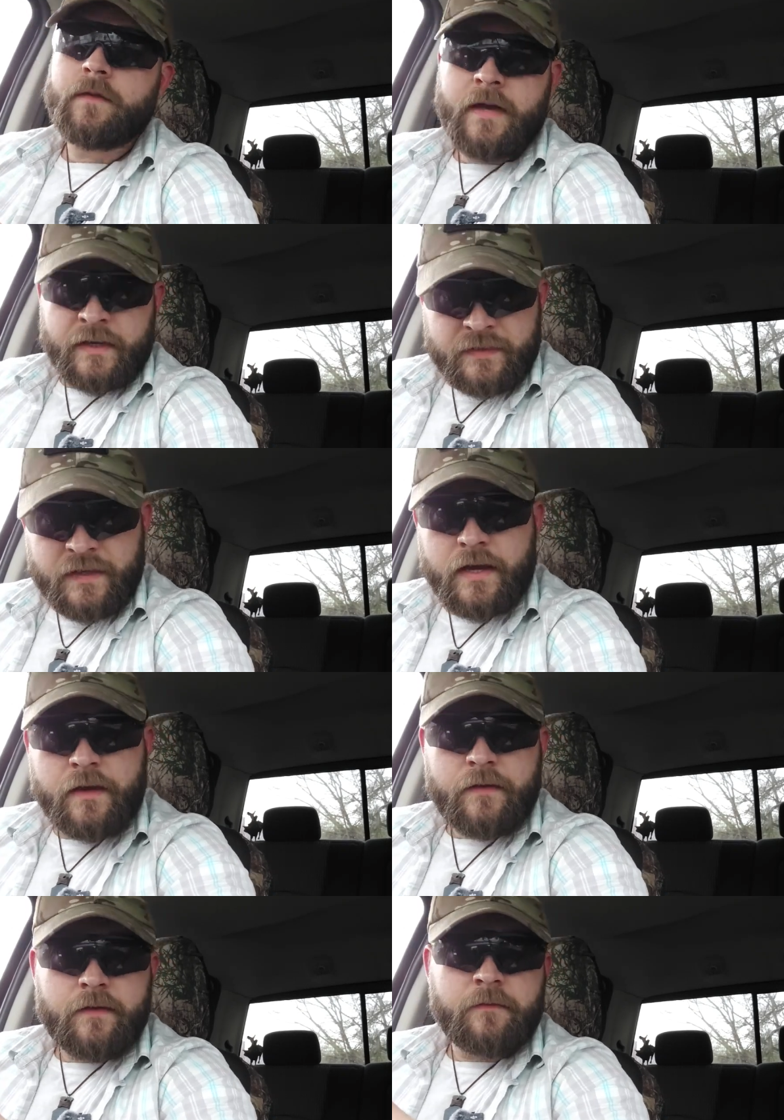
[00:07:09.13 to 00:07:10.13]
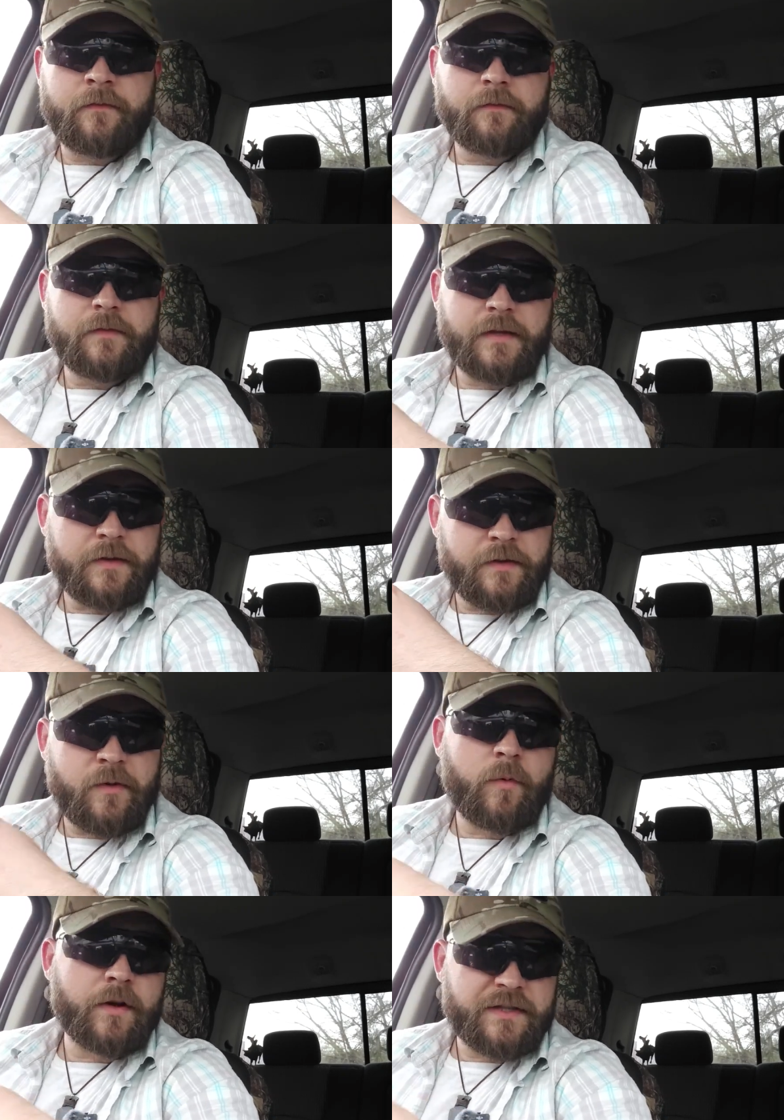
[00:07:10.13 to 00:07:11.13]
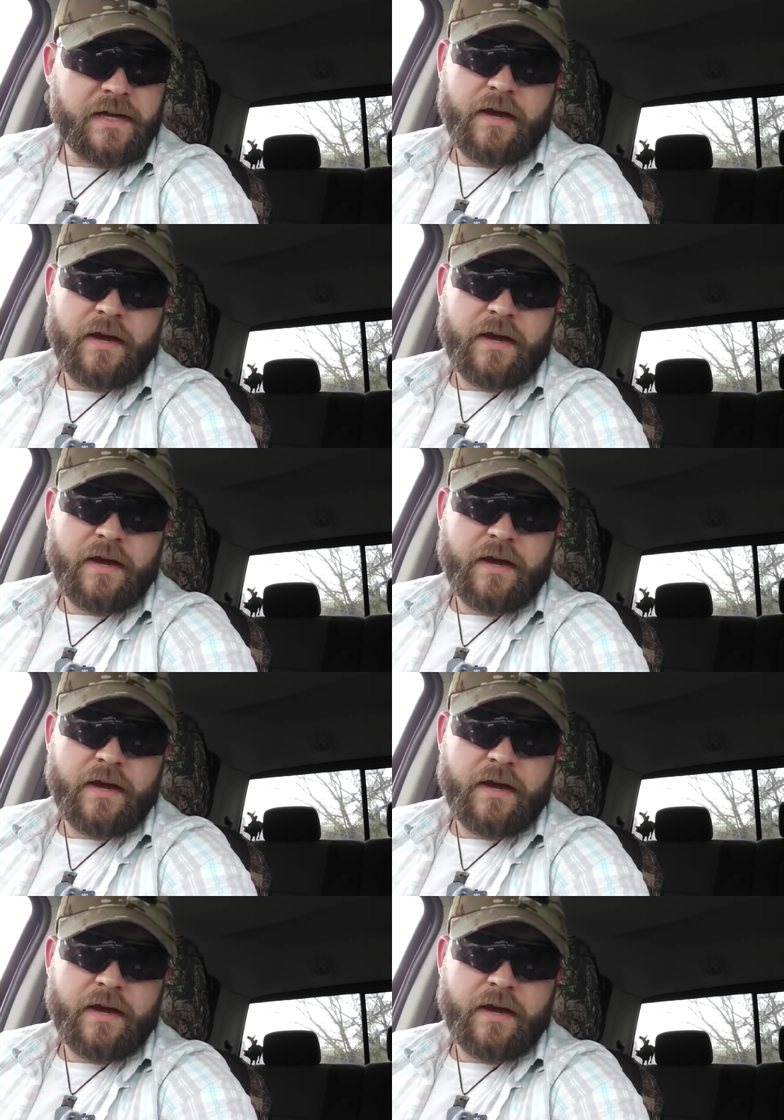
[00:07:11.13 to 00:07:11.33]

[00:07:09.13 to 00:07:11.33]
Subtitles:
the next day than you were